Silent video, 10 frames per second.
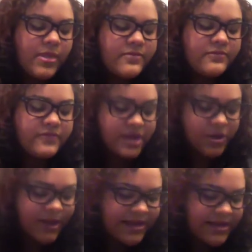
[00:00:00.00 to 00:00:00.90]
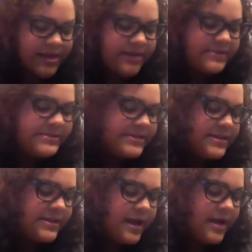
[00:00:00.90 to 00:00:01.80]
video ideas
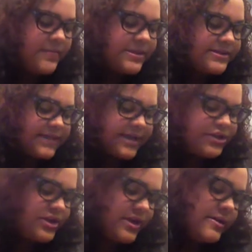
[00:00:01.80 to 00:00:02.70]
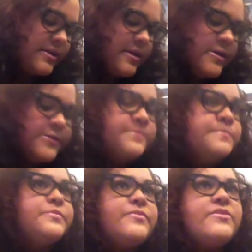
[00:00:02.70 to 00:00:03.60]
in the comments section
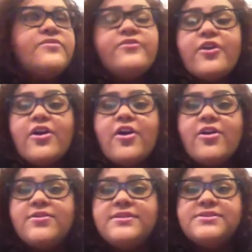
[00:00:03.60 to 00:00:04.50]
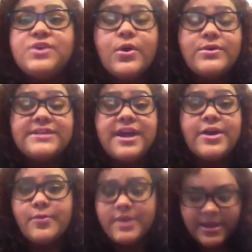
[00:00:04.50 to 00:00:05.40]
for this whole
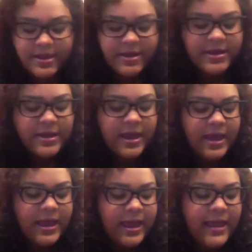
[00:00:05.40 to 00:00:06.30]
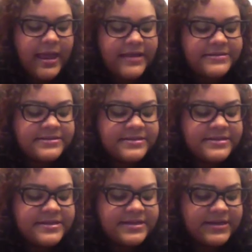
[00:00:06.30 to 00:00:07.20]
entire week. And